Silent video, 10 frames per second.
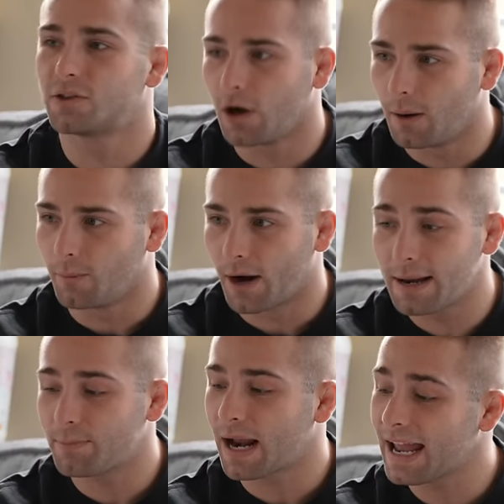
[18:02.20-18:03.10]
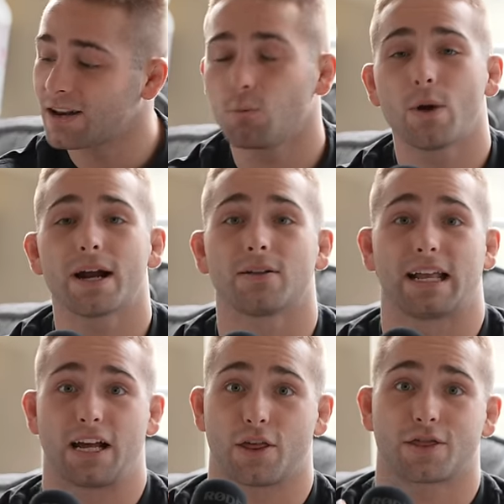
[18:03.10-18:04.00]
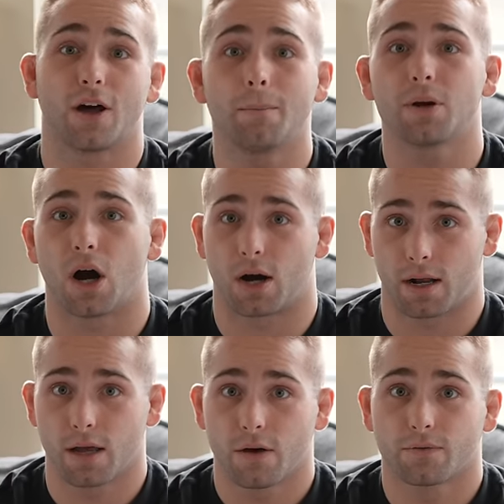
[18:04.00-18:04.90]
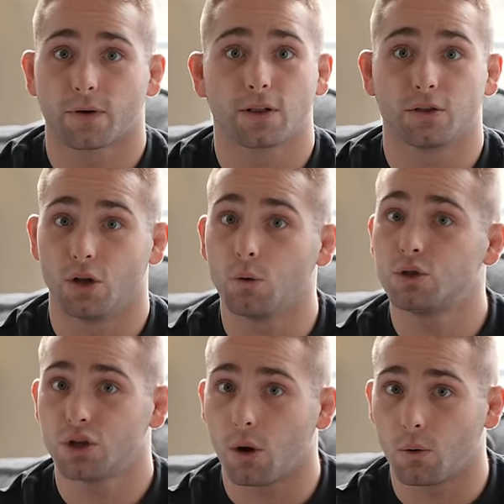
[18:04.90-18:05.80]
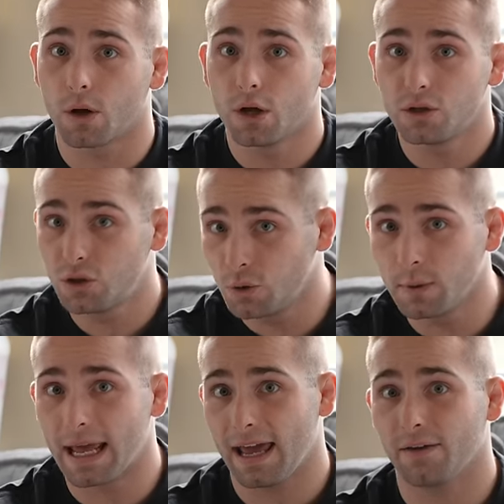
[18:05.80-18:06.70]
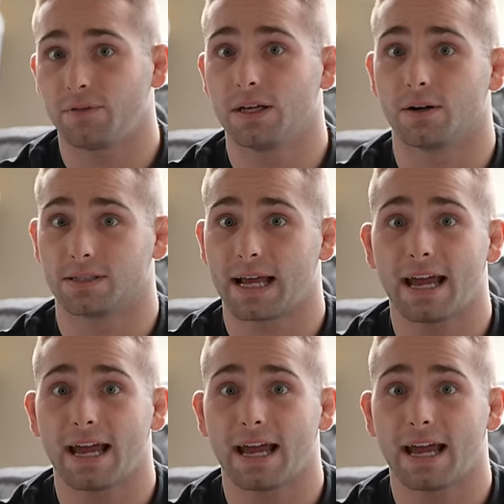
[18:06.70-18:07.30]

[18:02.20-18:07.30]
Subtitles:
thumb, right? But I had to wear like a thumb guard for no joke, 2.5 years.